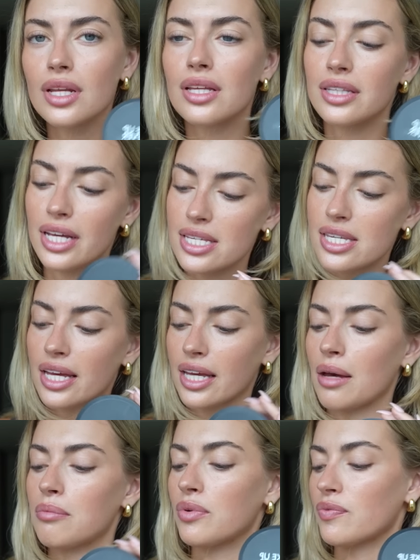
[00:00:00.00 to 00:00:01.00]
This,
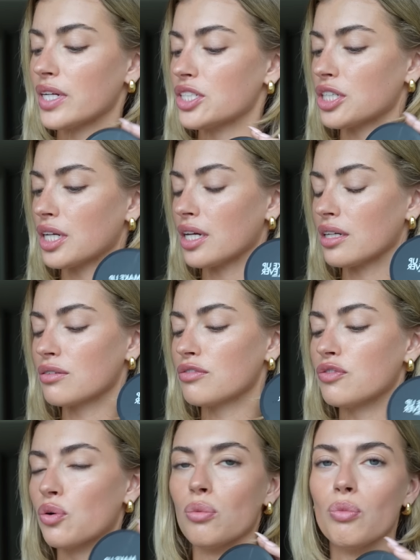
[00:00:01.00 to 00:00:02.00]
again, been reaching
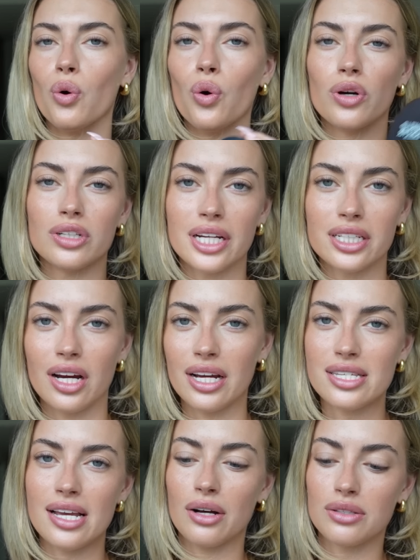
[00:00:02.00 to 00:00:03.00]
for more on like
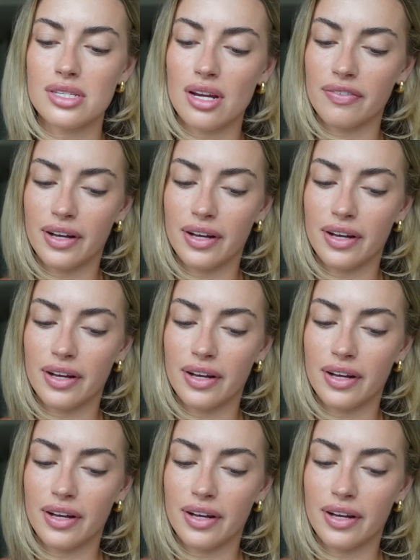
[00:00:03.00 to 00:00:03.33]
nights out and stuff.